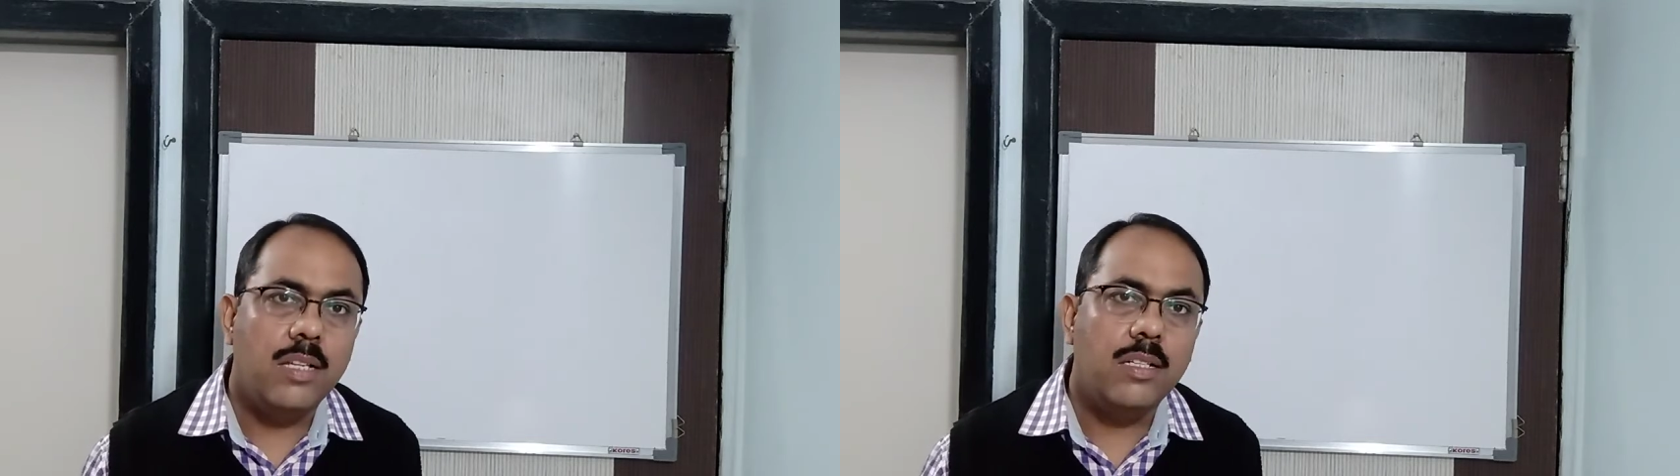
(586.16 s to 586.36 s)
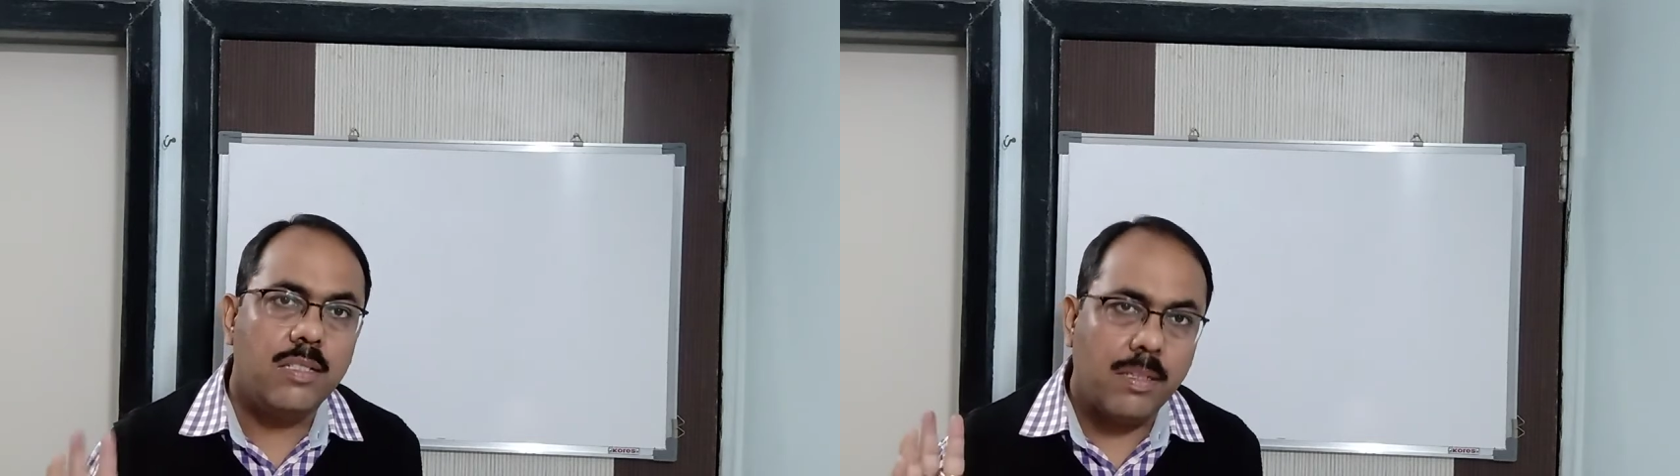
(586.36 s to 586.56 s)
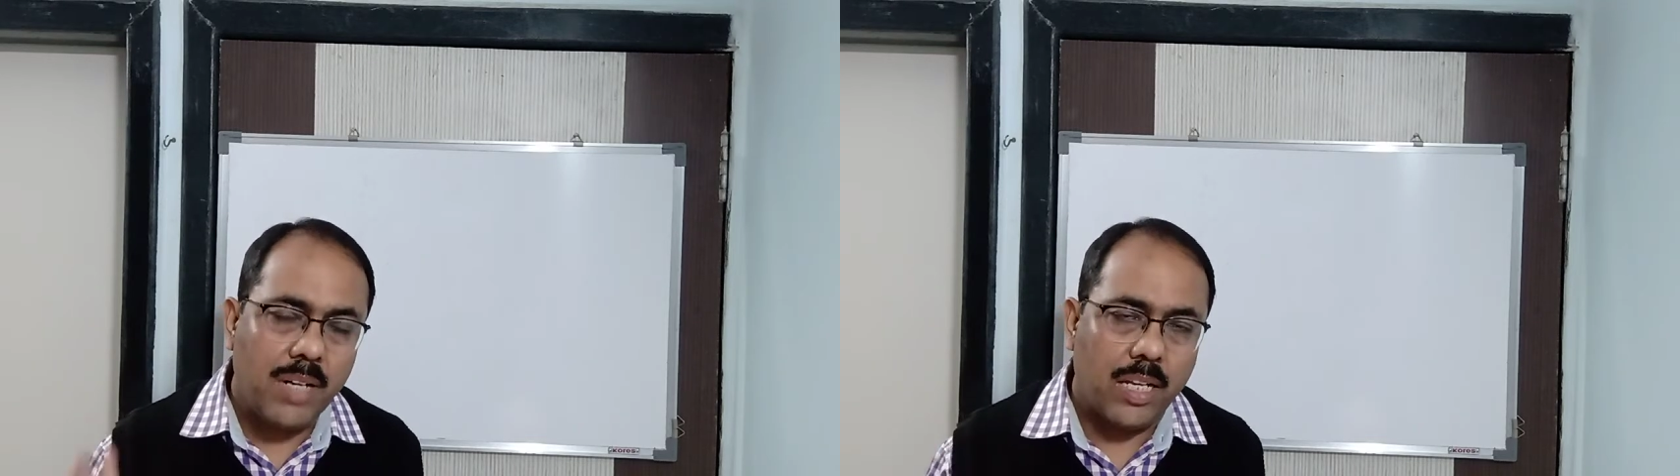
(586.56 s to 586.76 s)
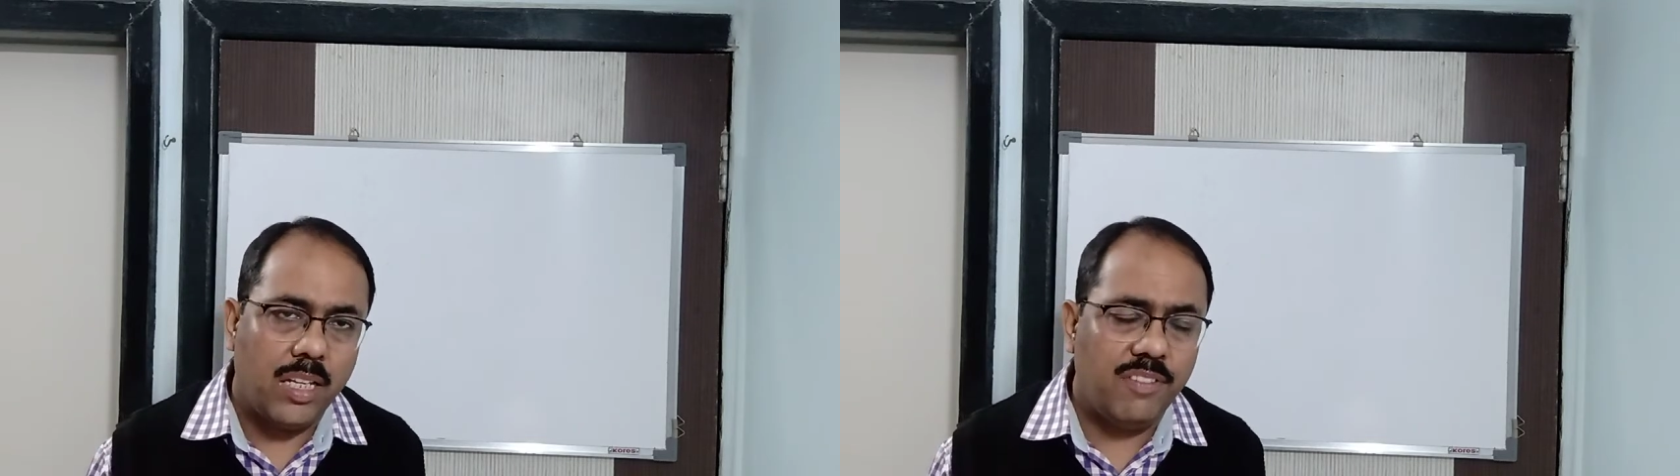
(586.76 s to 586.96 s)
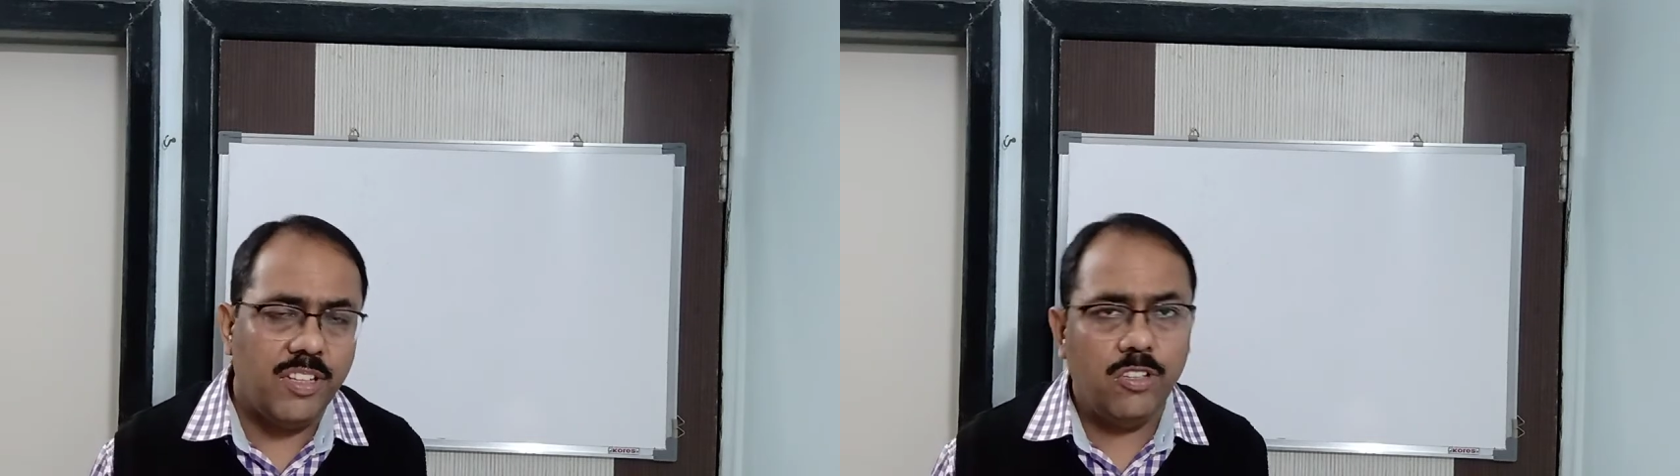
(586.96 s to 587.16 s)

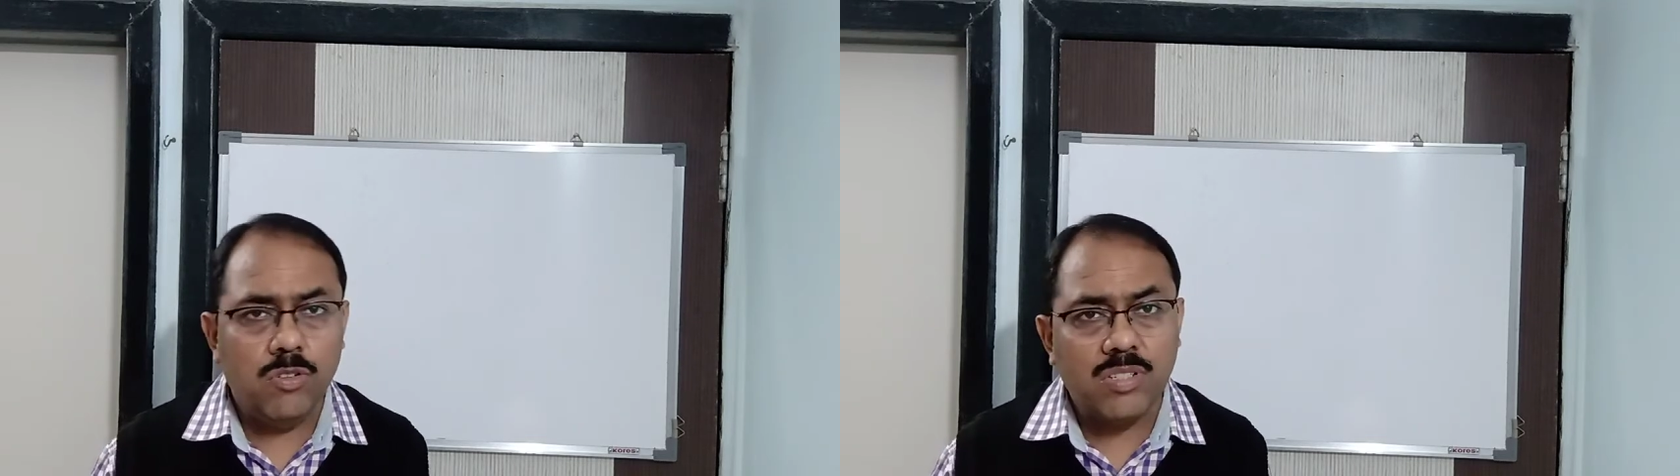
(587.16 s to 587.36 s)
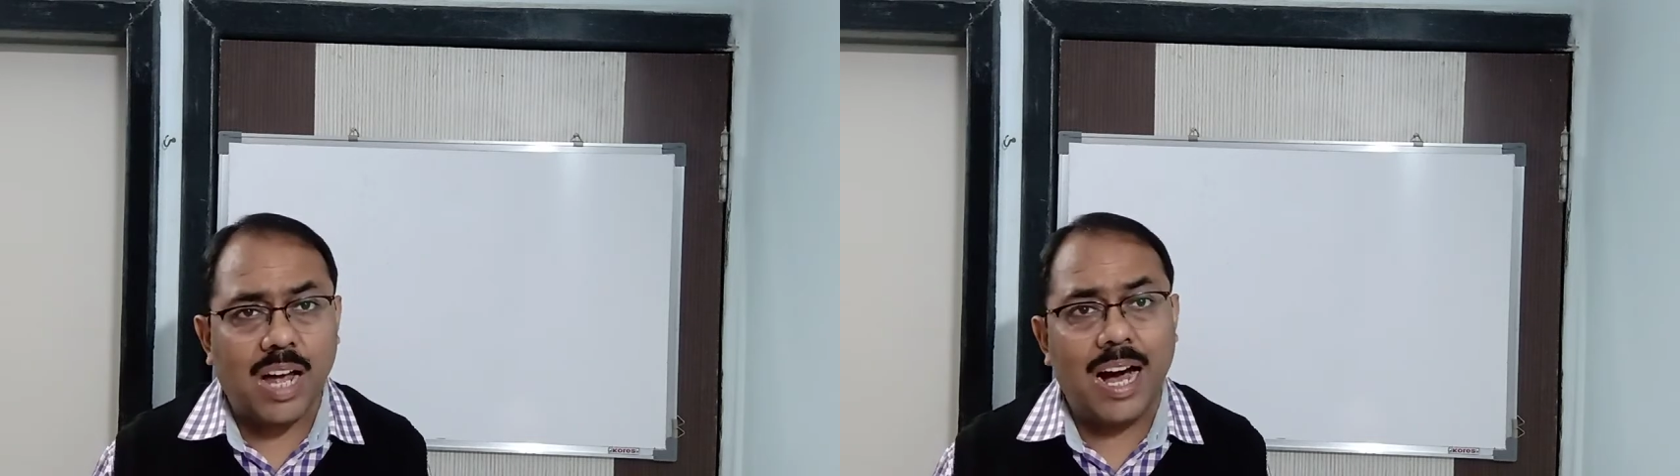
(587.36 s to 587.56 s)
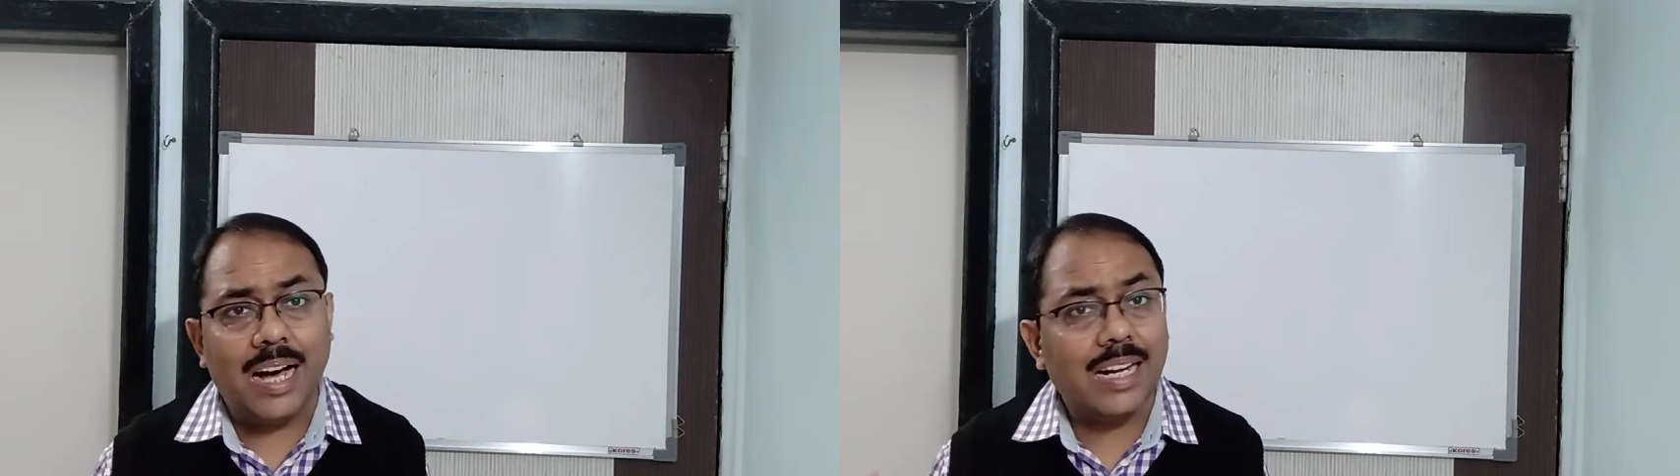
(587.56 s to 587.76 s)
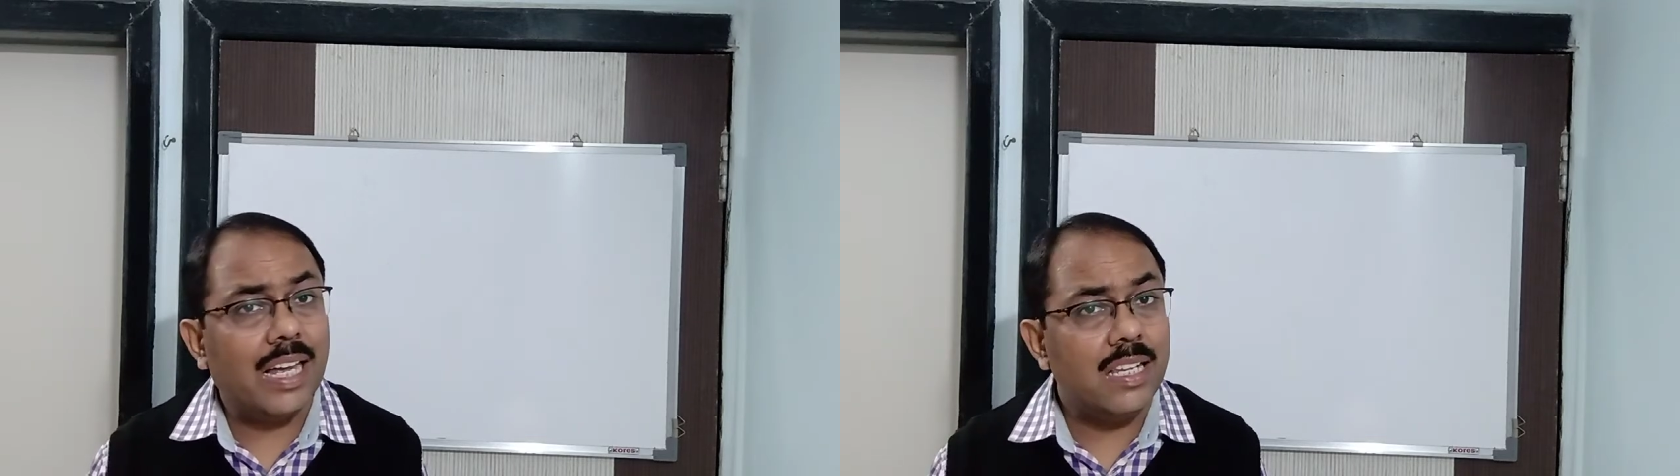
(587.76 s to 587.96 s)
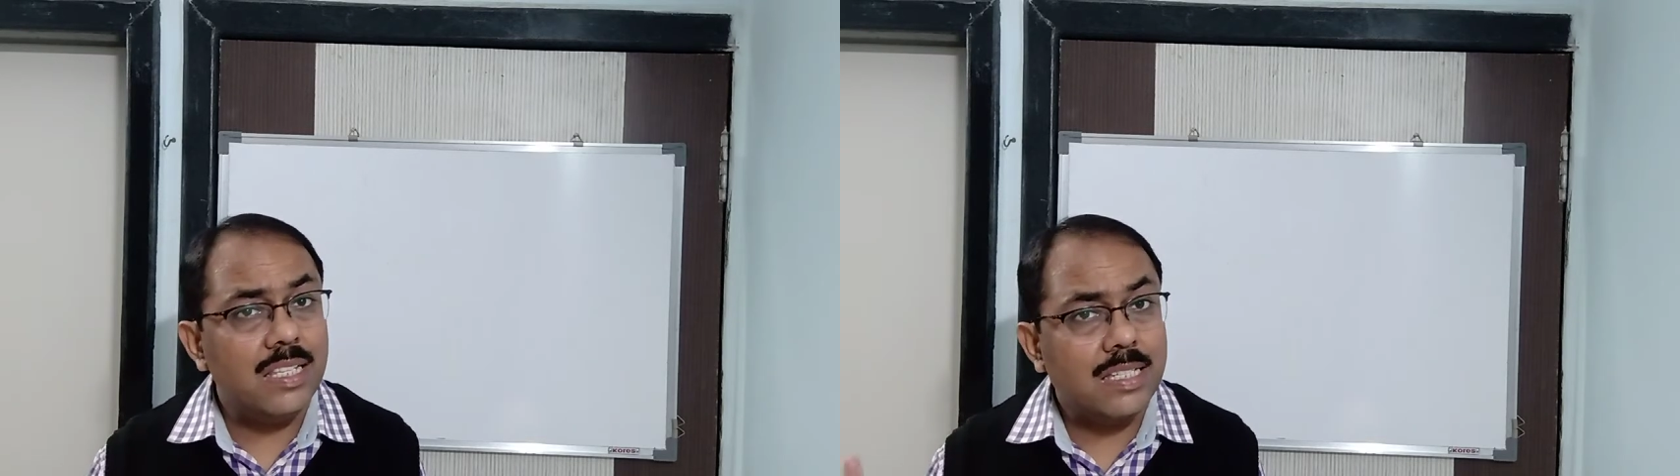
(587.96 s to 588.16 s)
Similarly, if you use
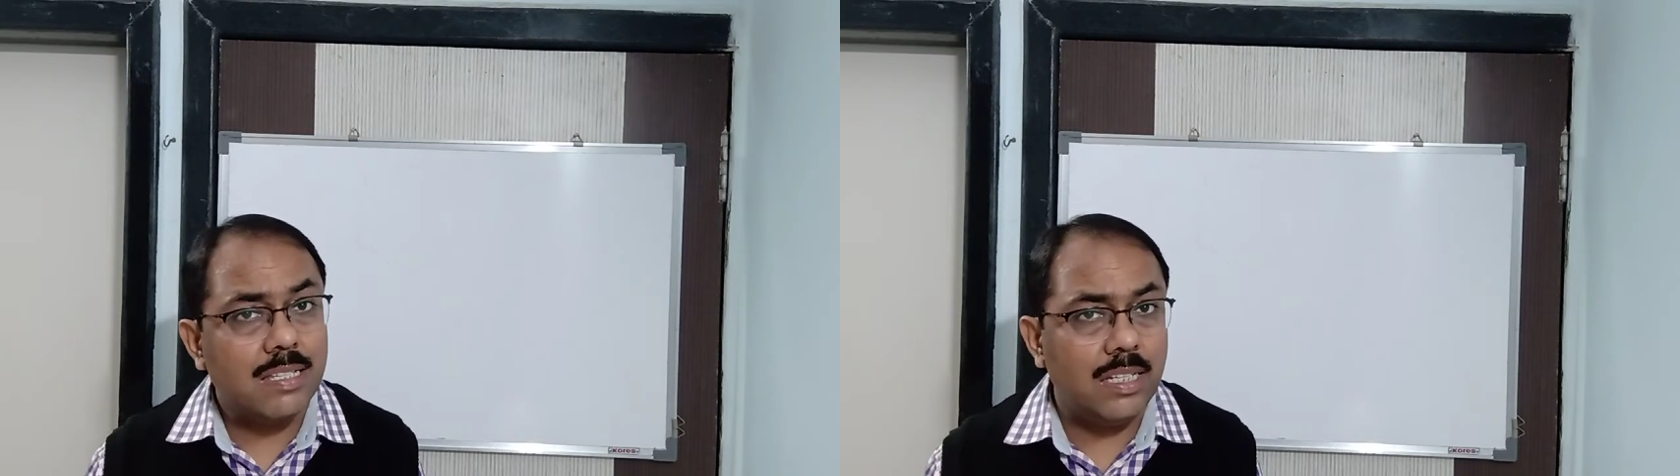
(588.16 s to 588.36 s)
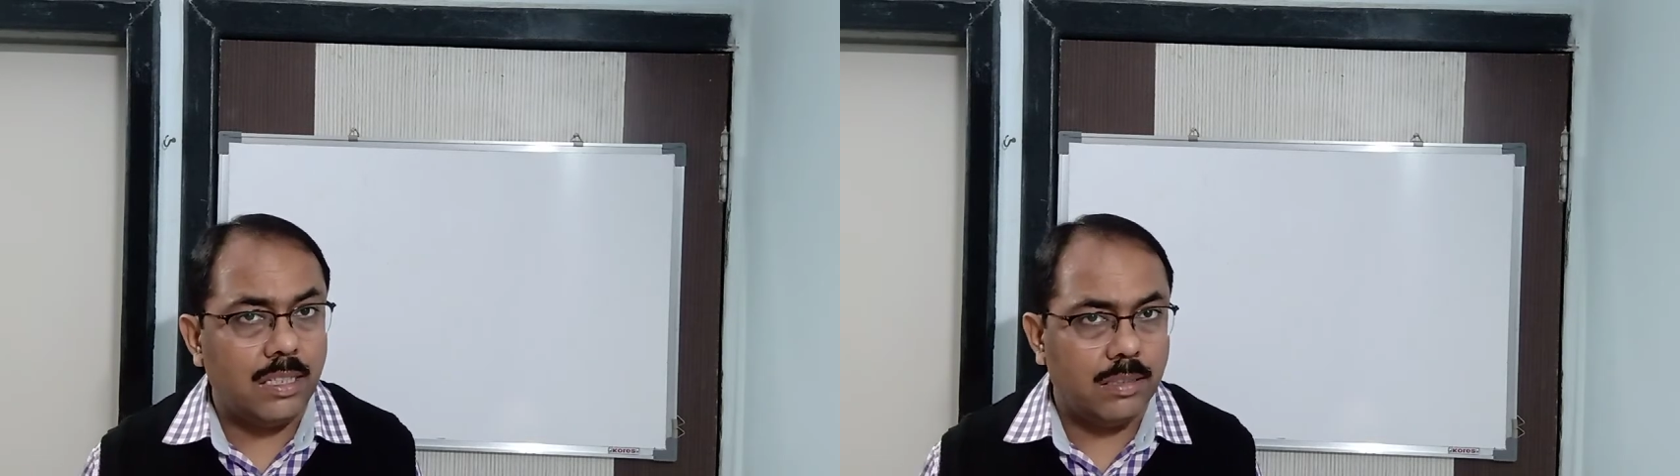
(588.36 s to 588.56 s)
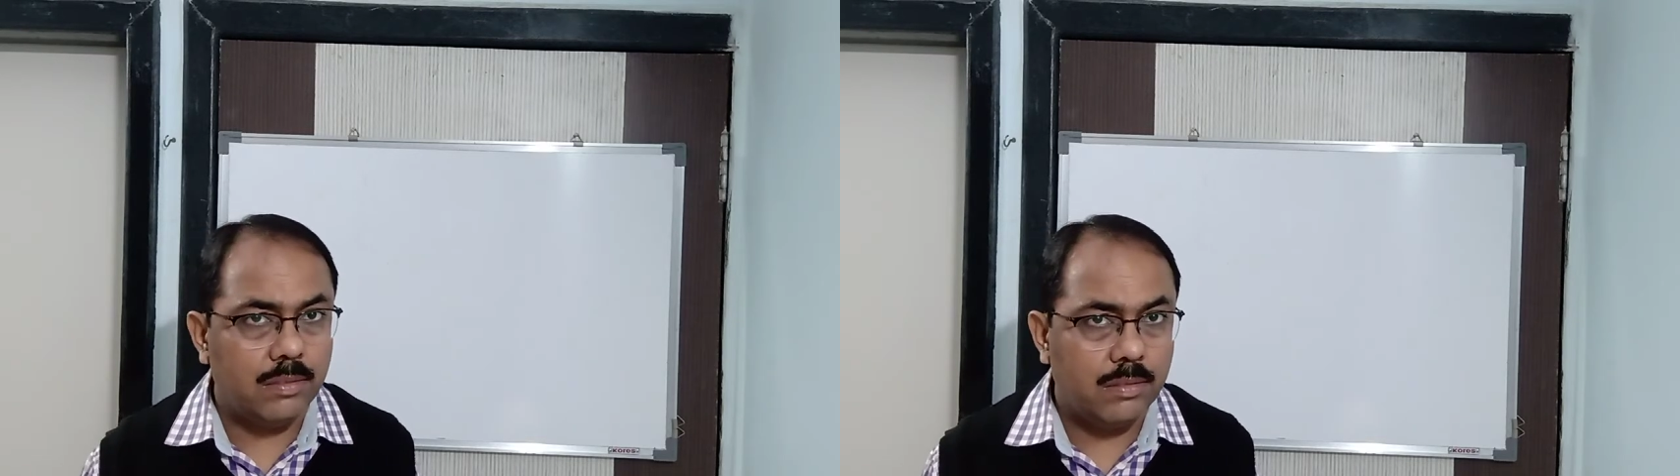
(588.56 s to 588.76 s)
RNC,